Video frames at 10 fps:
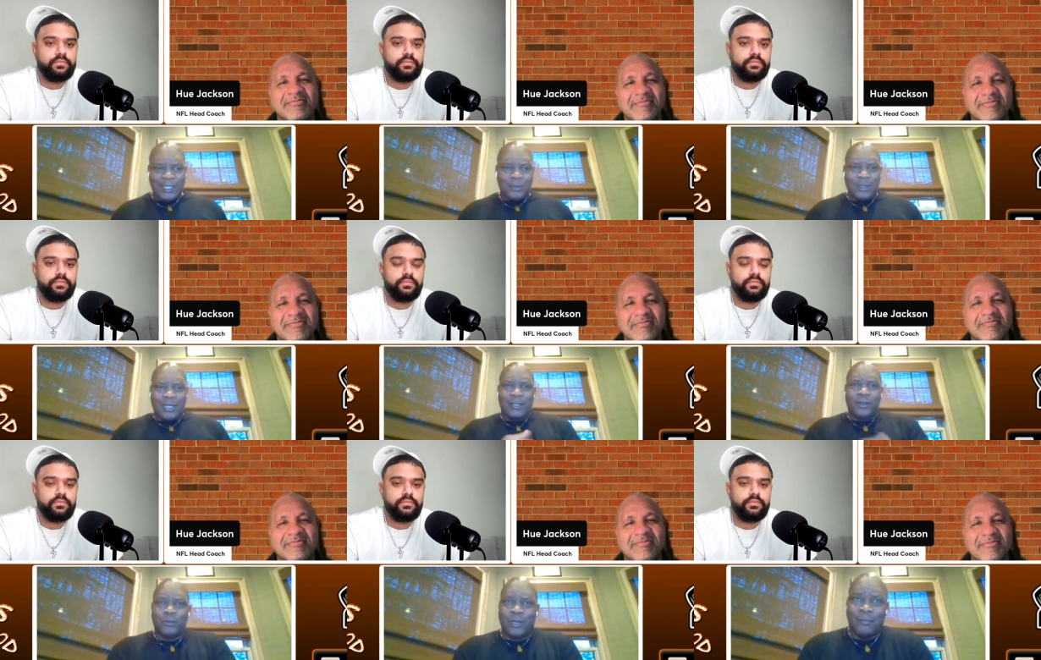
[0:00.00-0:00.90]
Speaker 1: what they
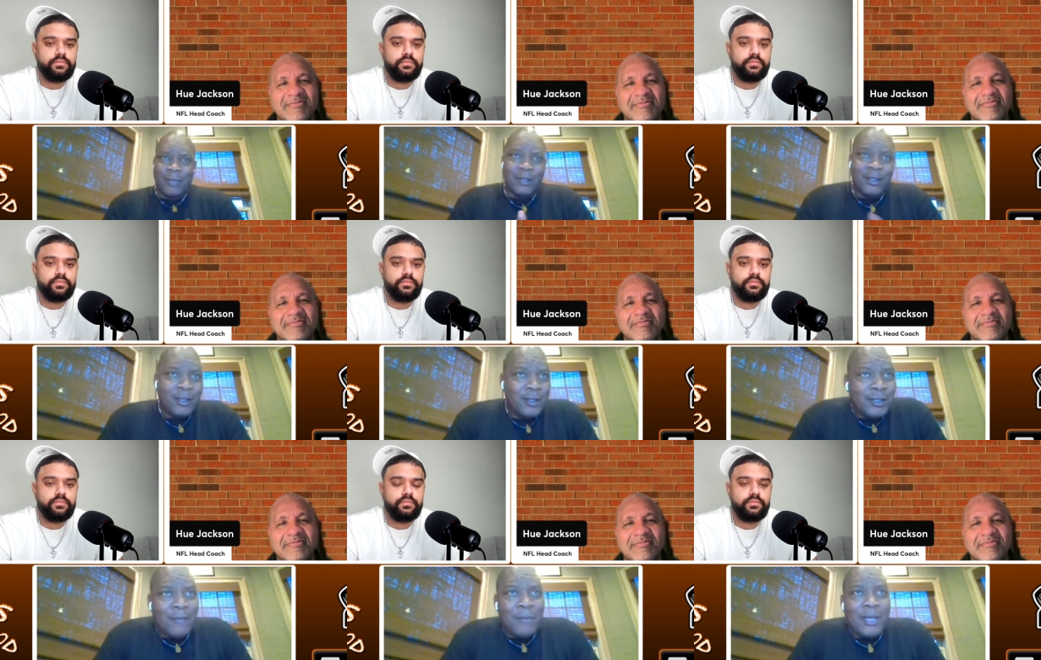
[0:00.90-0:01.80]
do. They make
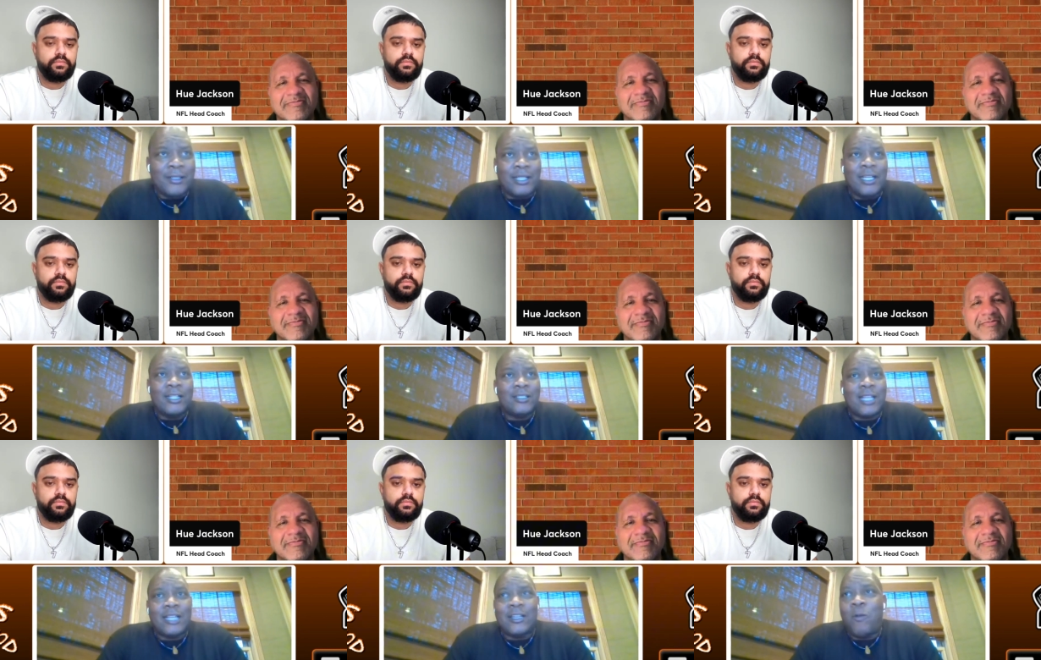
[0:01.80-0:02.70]
they make decisions
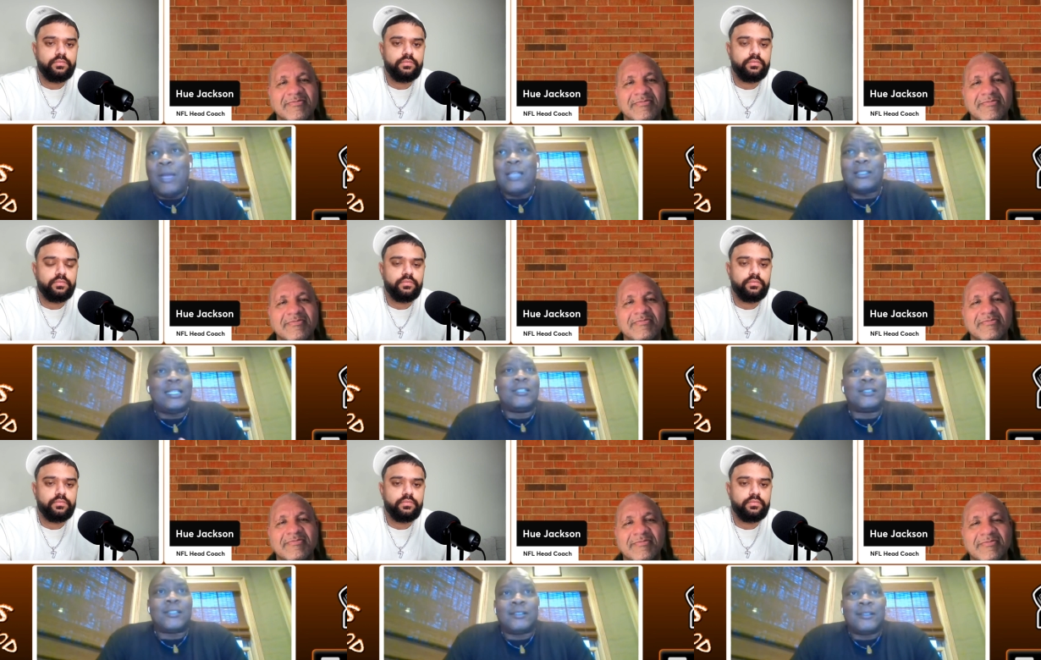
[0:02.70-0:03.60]
that don't make
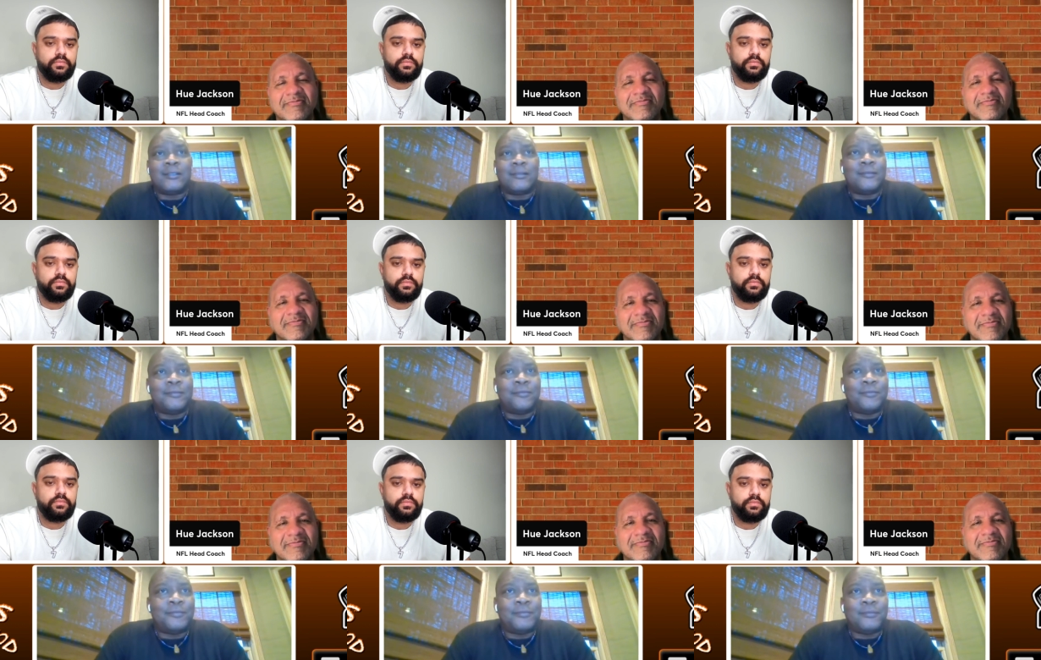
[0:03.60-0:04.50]
sense.
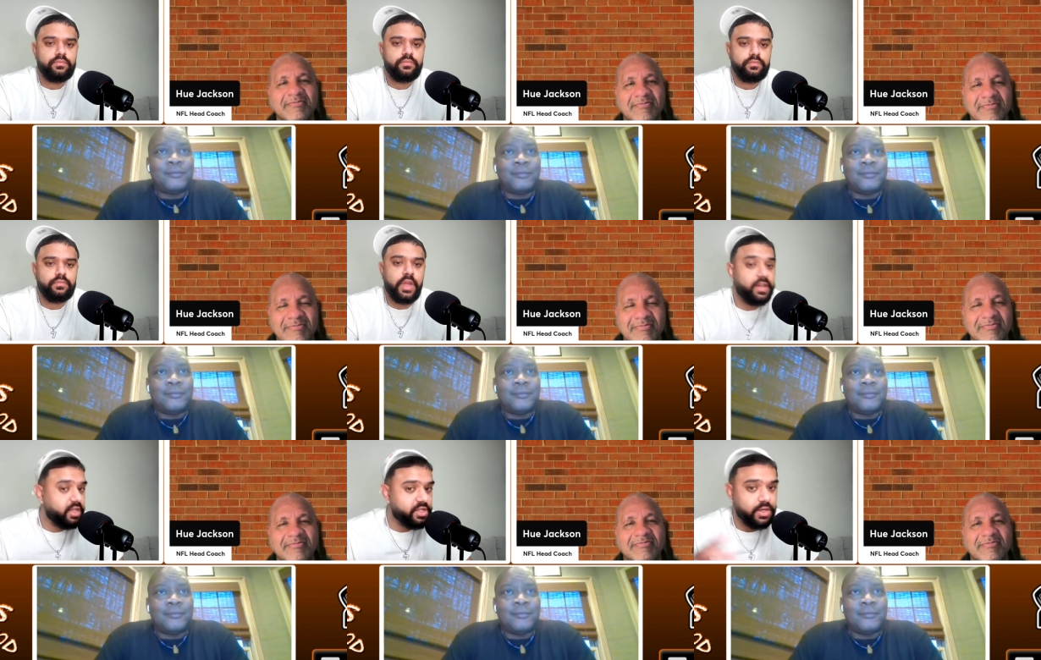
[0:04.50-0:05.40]
Speaker 2: And
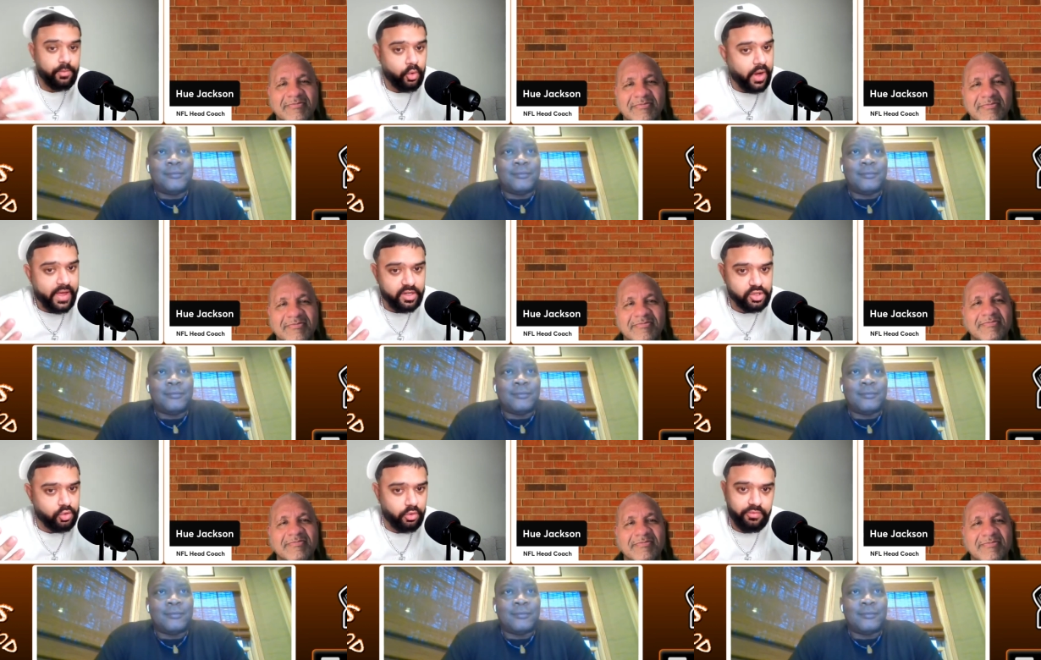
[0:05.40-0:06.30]
DJ Moore had to
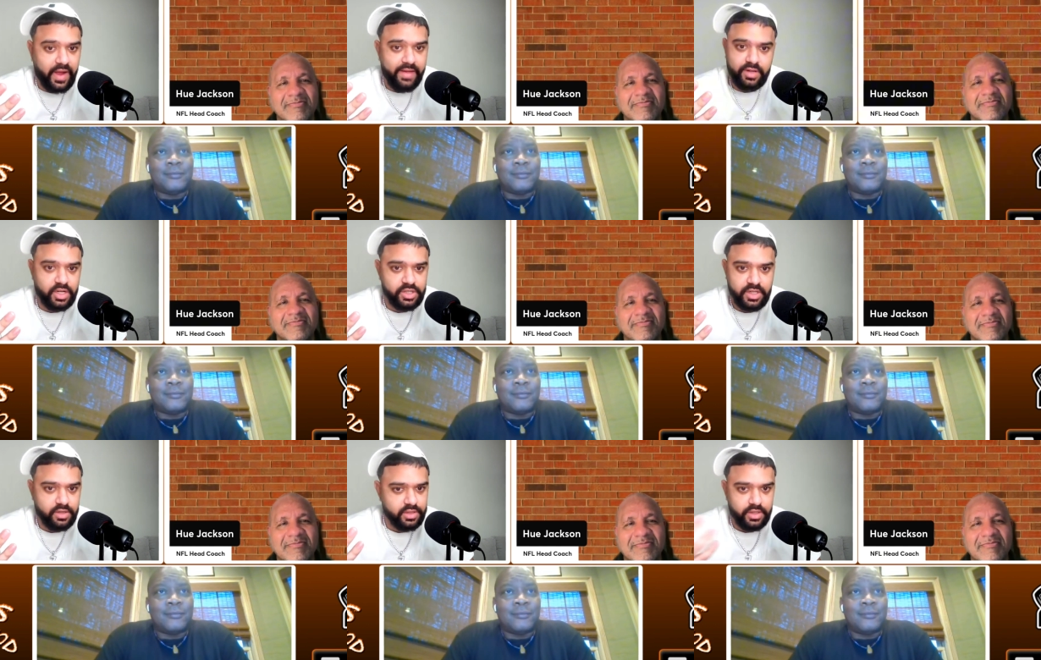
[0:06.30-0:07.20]
score five
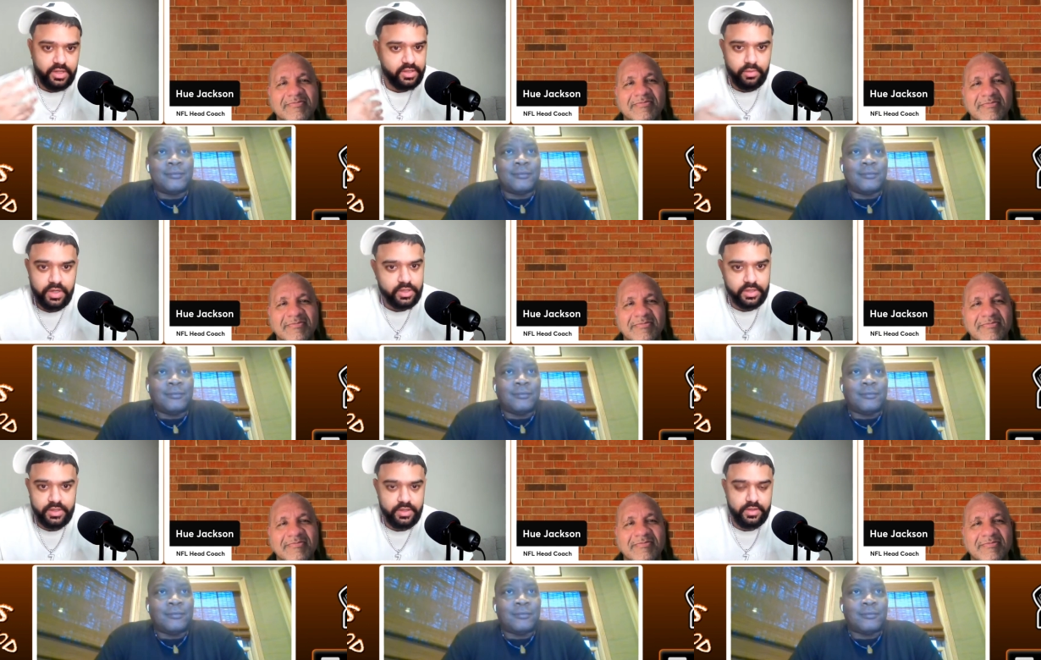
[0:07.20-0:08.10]
touchdowns against the
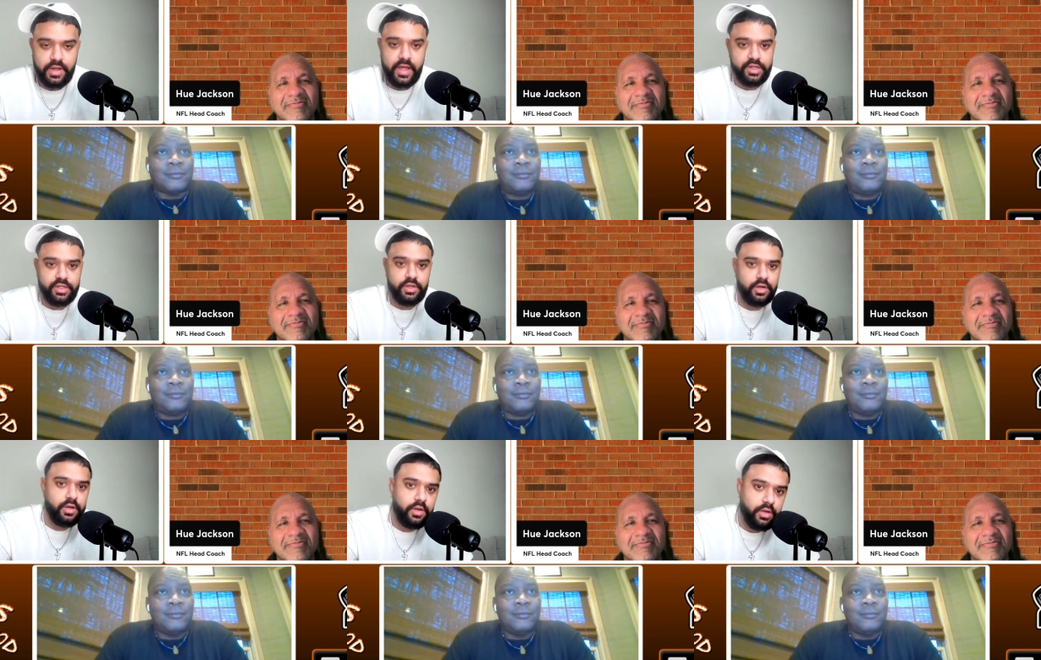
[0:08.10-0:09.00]
Redskins last year
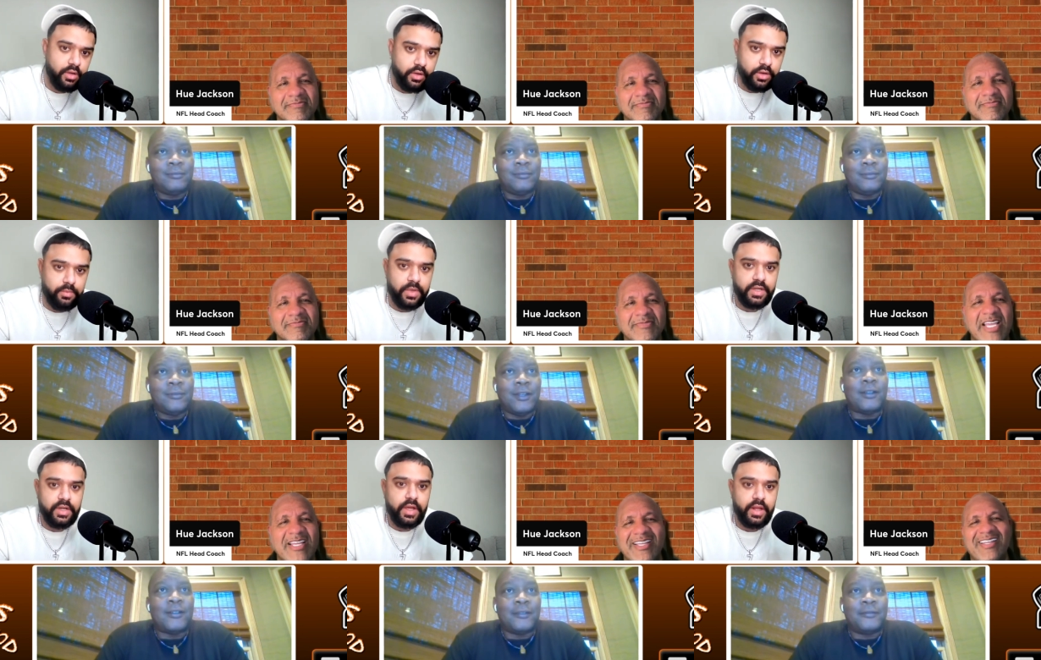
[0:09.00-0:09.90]
on Monday yeah.
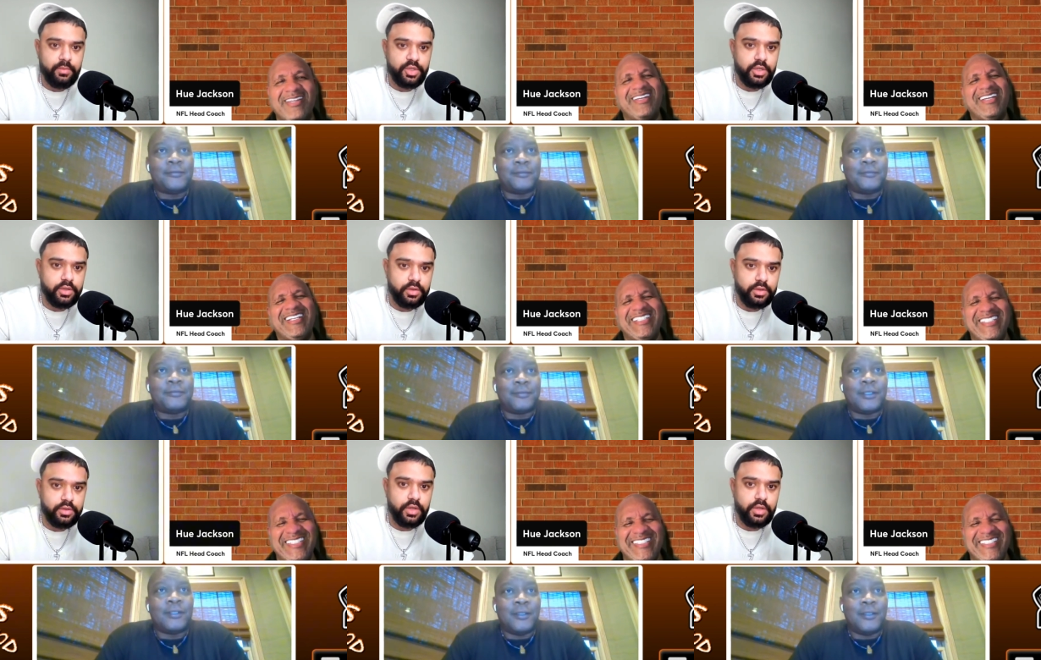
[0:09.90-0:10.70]
night. I'm sure you saw